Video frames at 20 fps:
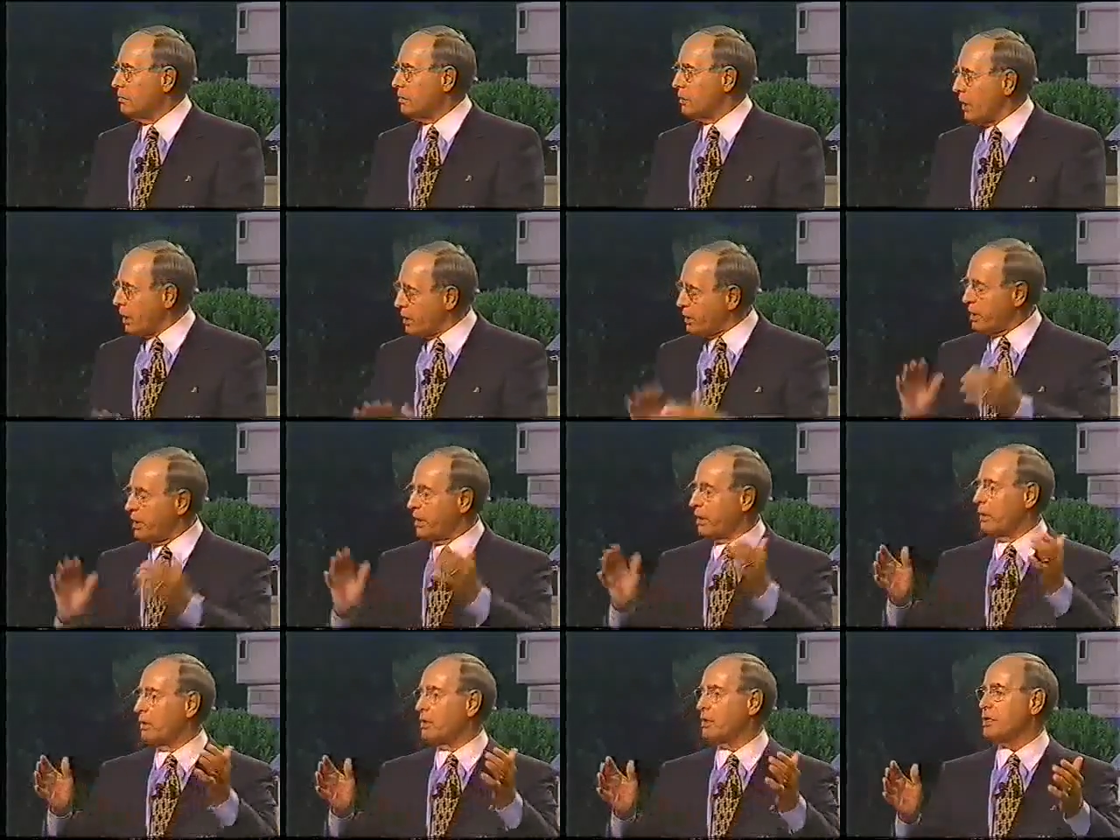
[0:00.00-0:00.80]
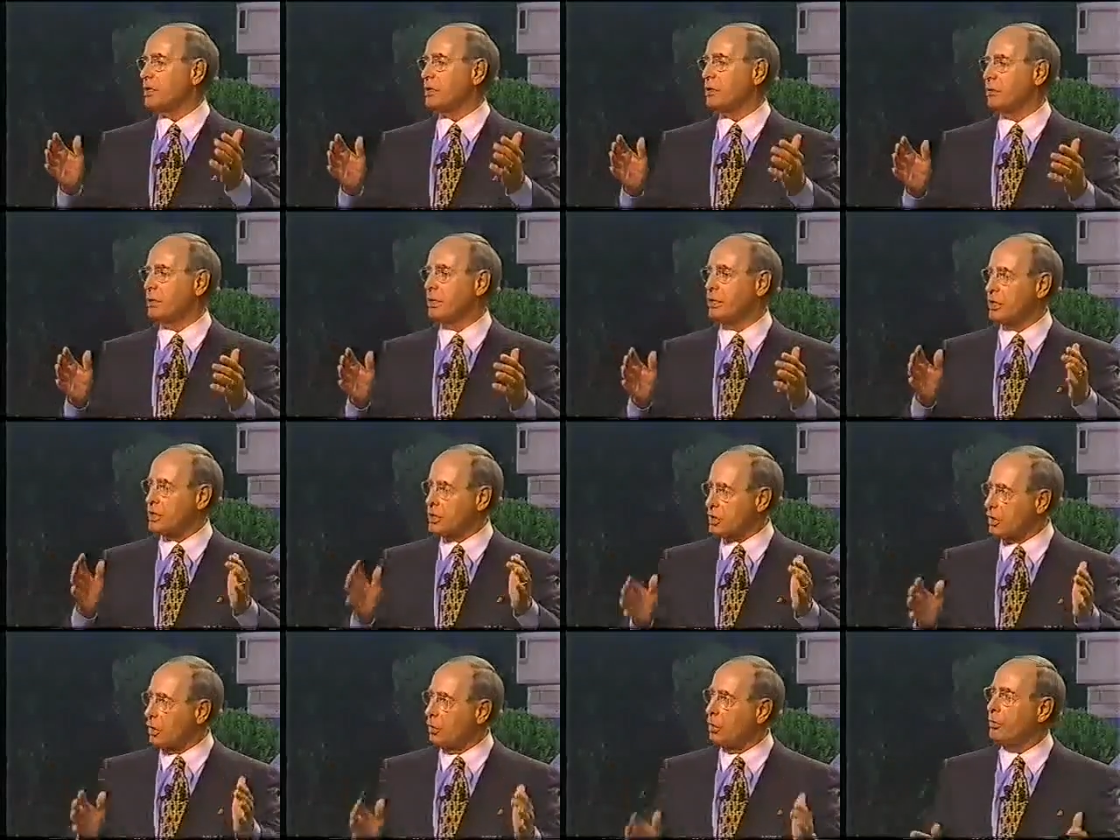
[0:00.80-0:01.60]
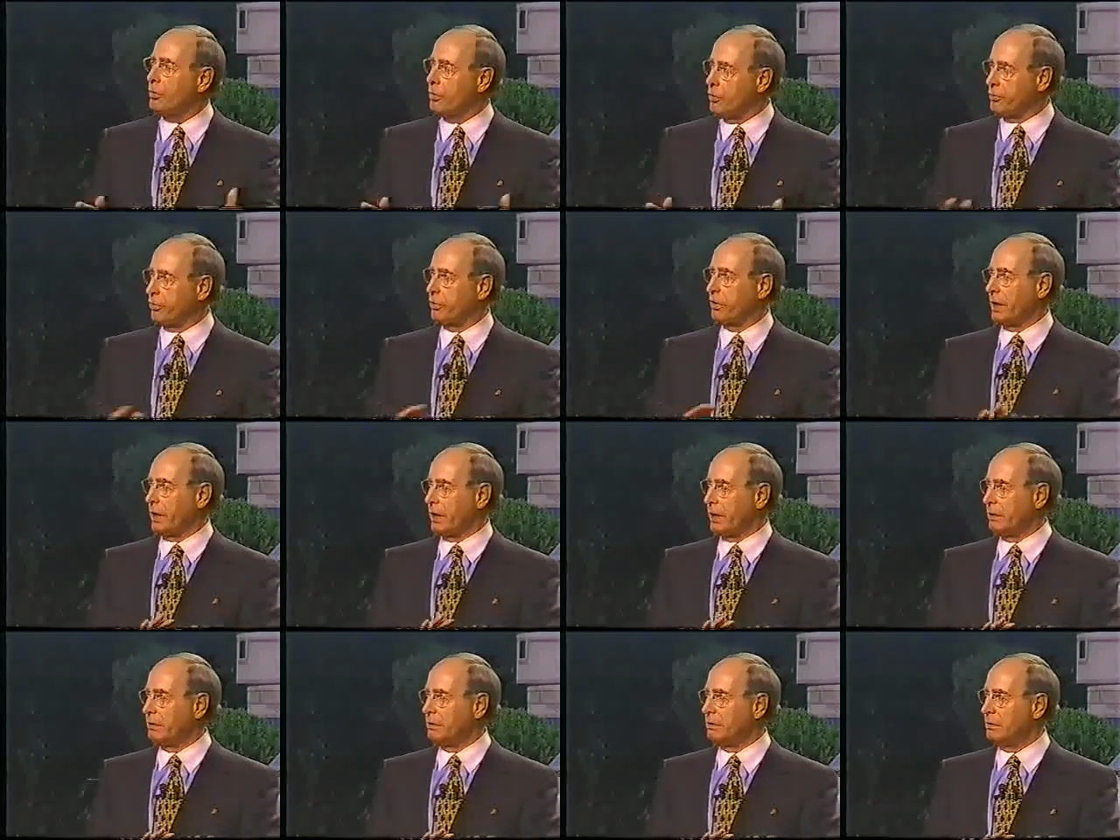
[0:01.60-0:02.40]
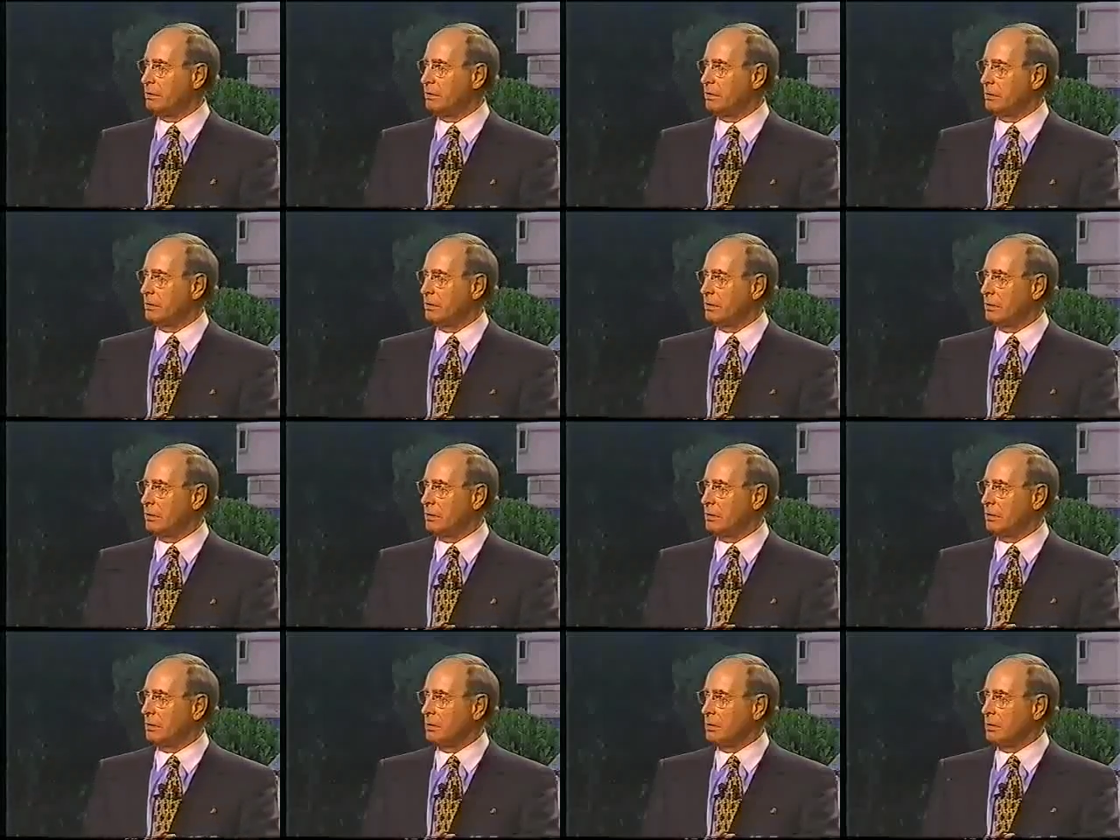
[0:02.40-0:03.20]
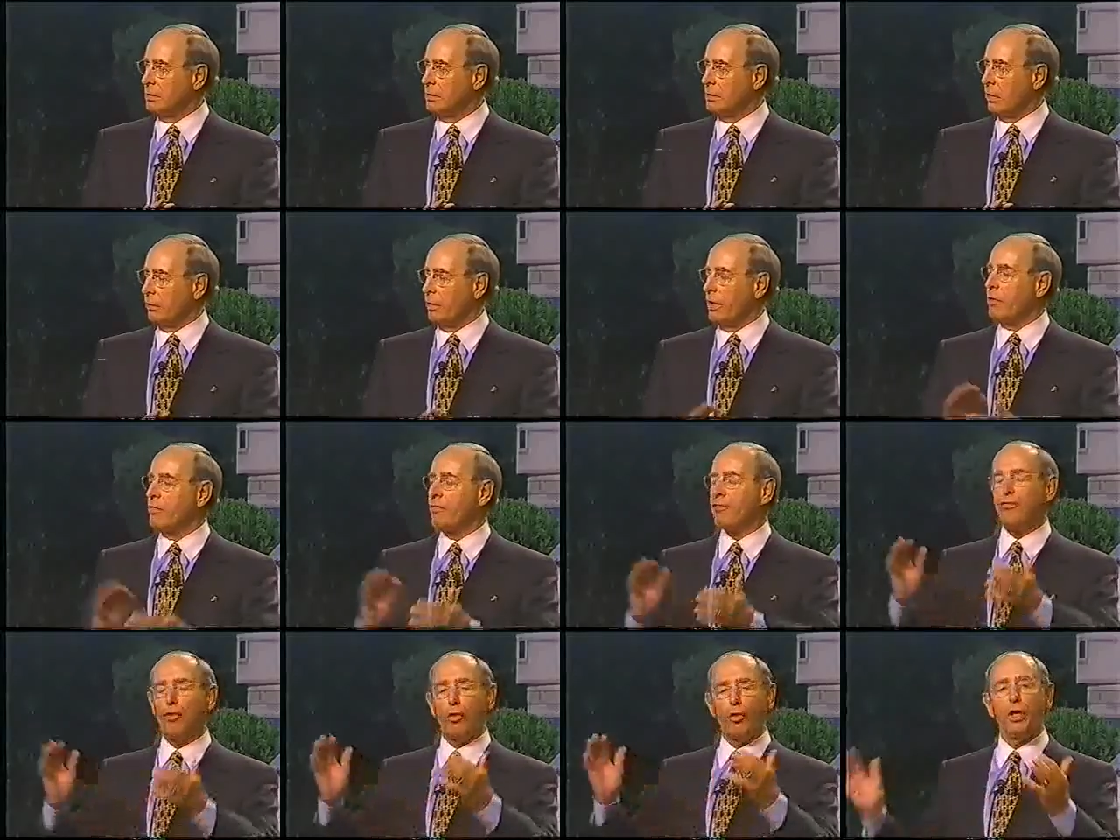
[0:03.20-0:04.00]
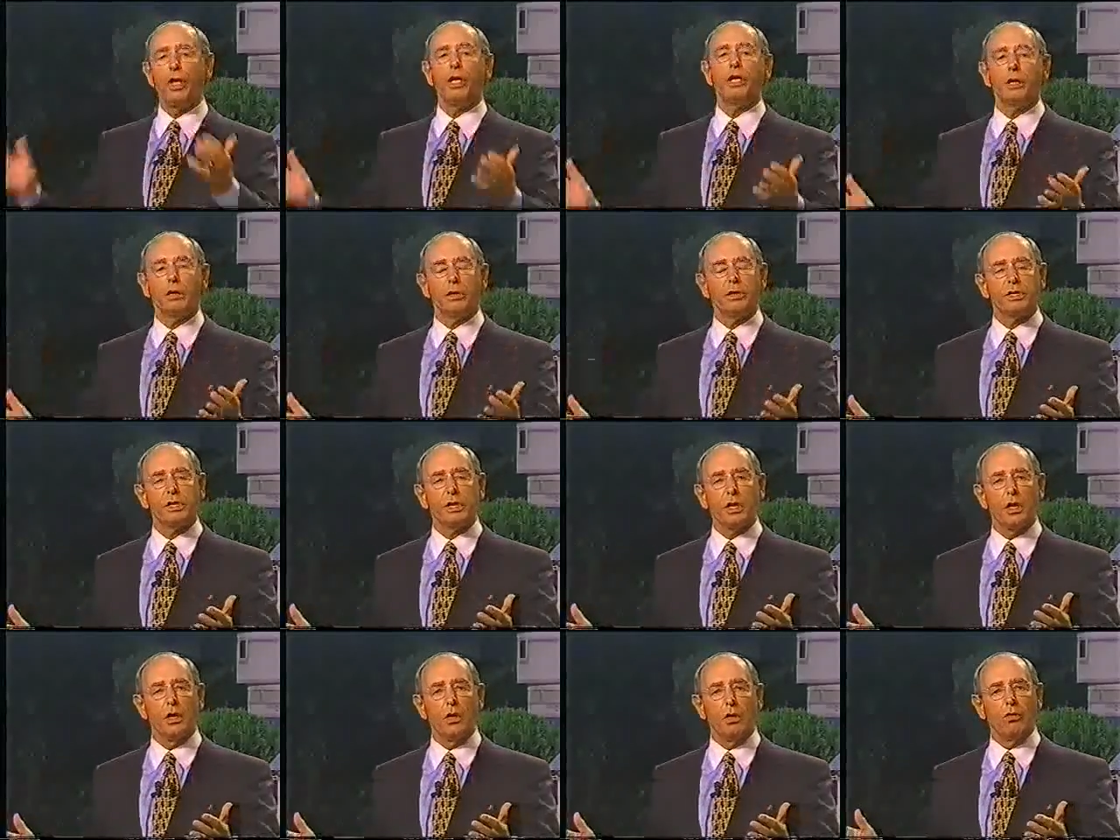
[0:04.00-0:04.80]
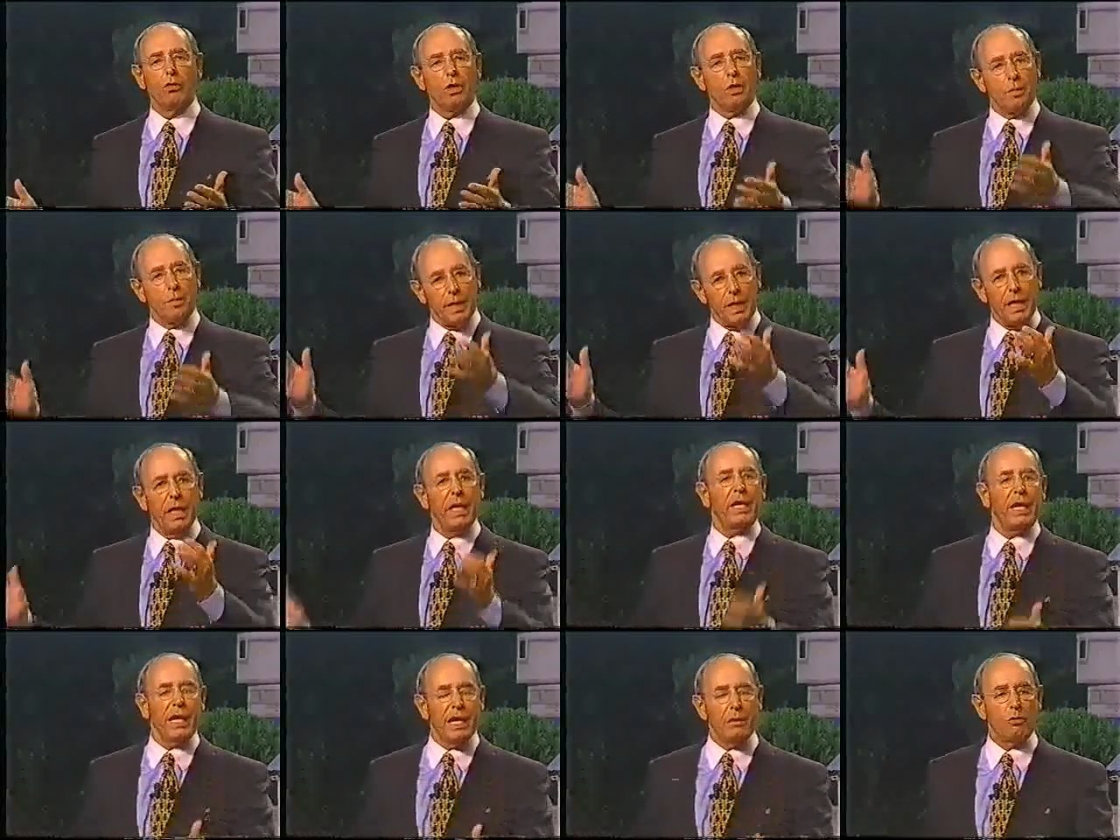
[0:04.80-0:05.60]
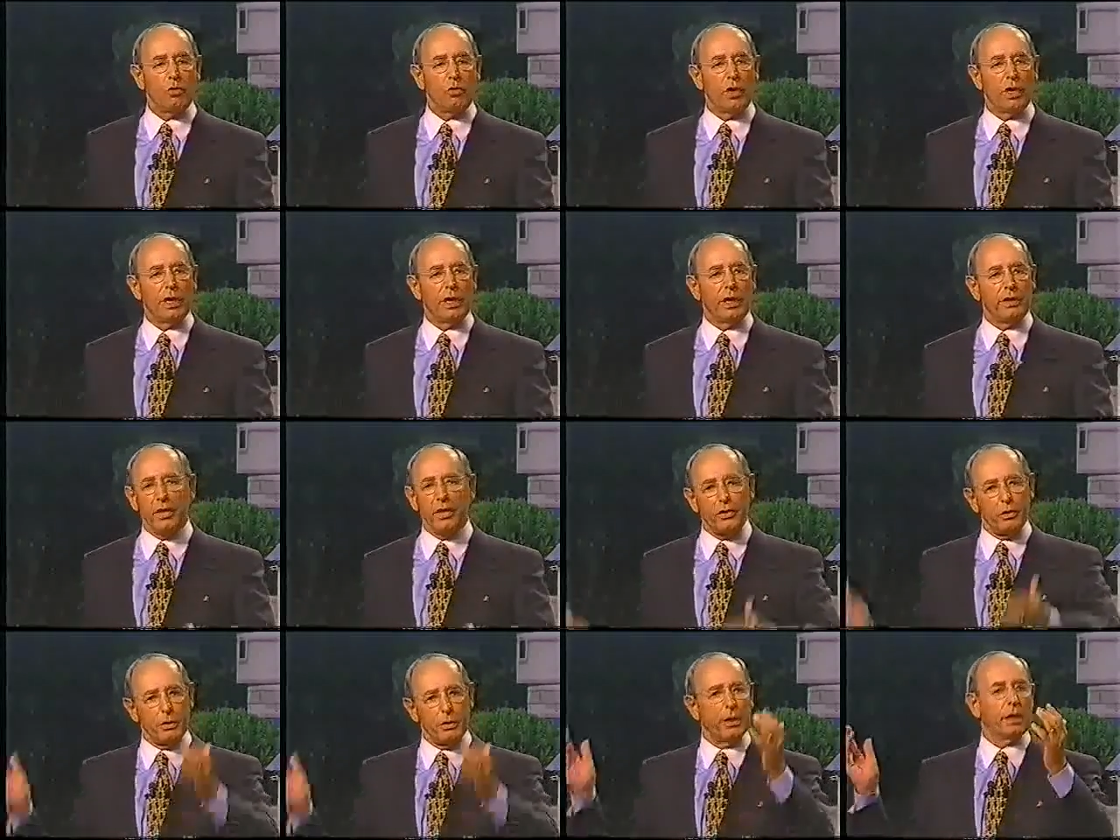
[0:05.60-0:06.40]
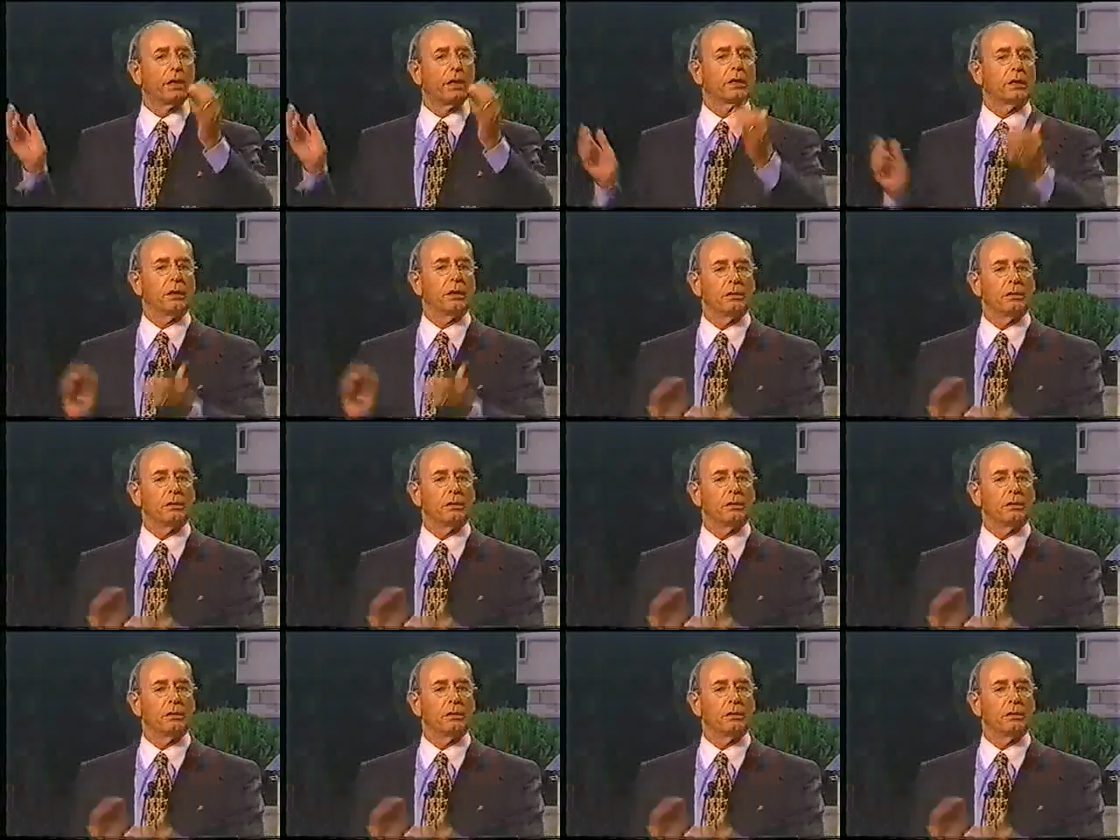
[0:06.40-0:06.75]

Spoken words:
10 years, we just sold Neutralite. And then 40 years ago, we began Amway, another miracle.